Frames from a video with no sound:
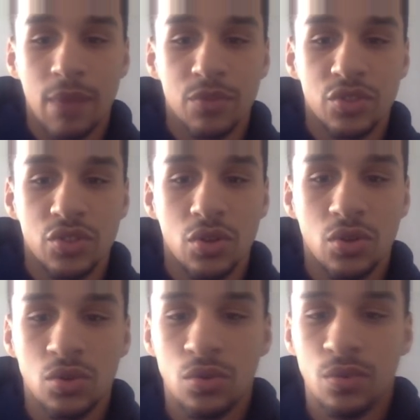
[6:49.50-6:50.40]

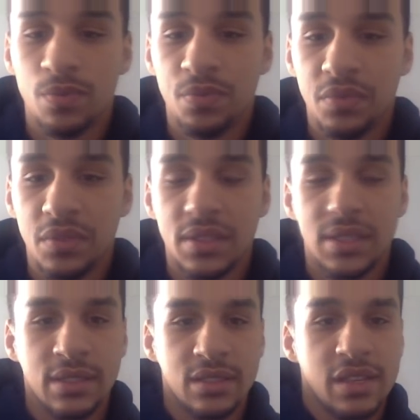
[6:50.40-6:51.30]
so
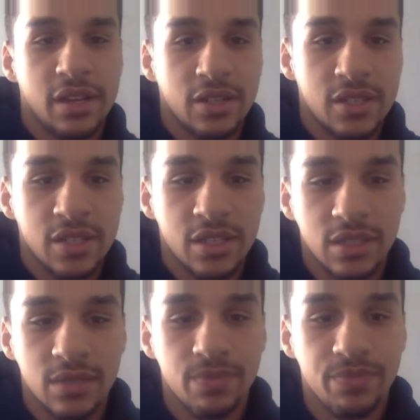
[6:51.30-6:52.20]
scared to
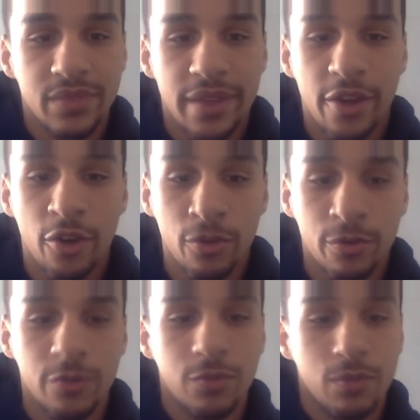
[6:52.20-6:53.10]
tell
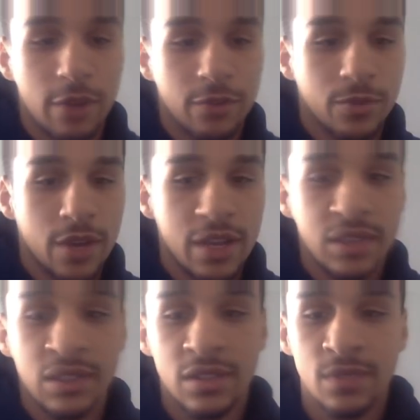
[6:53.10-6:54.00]
my
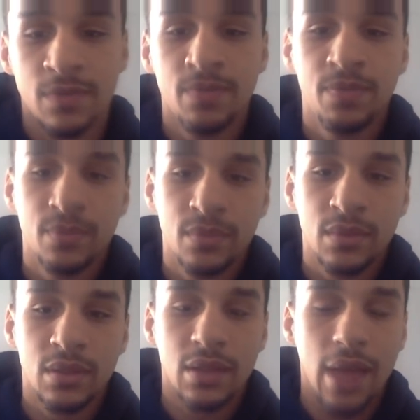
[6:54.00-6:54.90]
friends.
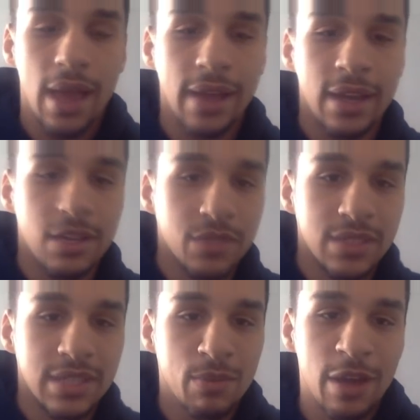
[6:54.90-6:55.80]
I can't even
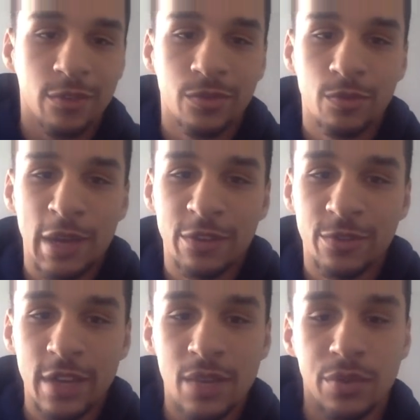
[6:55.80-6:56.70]
tell my
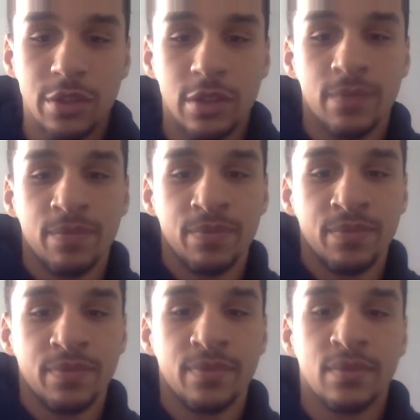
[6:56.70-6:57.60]
family.
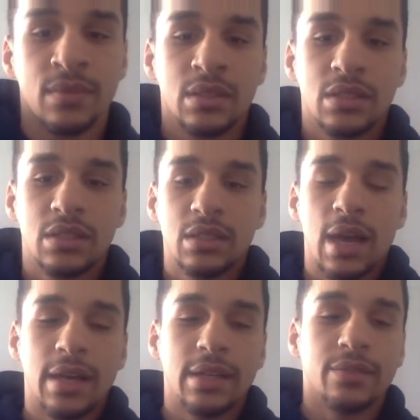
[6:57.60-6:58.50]

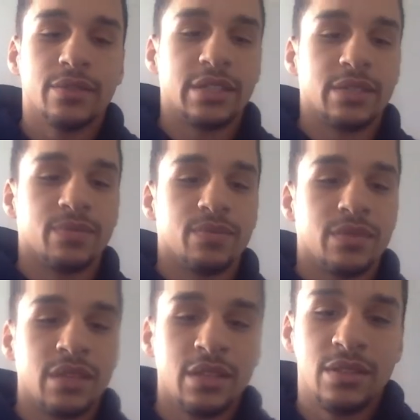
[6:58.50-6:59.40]

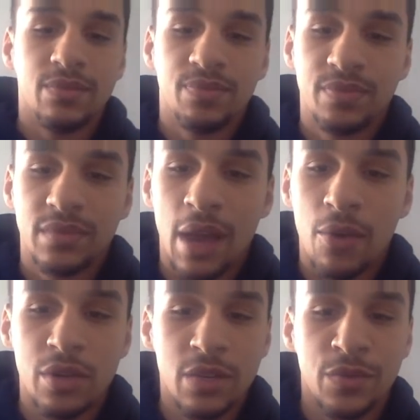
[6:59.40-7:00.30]
I
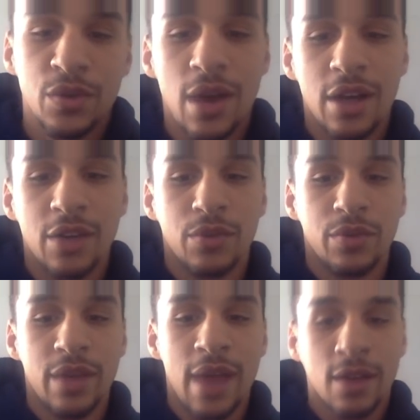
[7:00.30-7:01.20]
wouldn't even know how they would
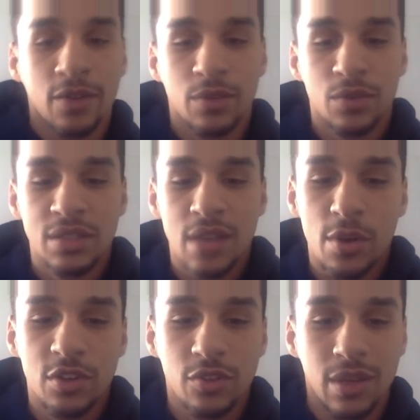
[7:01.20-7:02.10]
react. Like one time
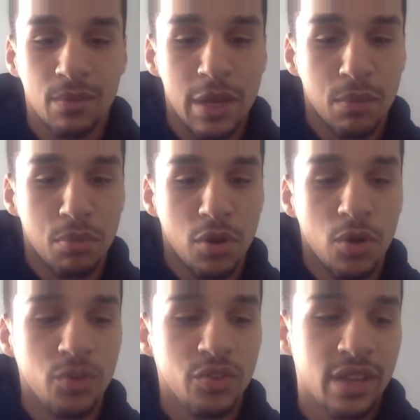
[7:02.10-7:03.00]
I just like made a
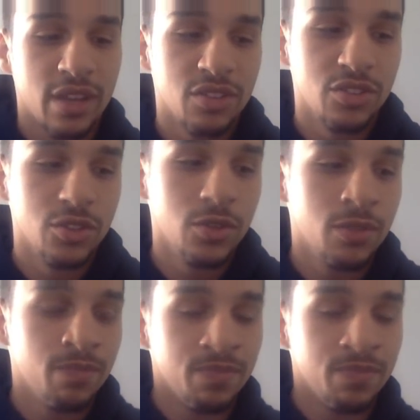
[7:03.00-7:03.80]
post like as a joke,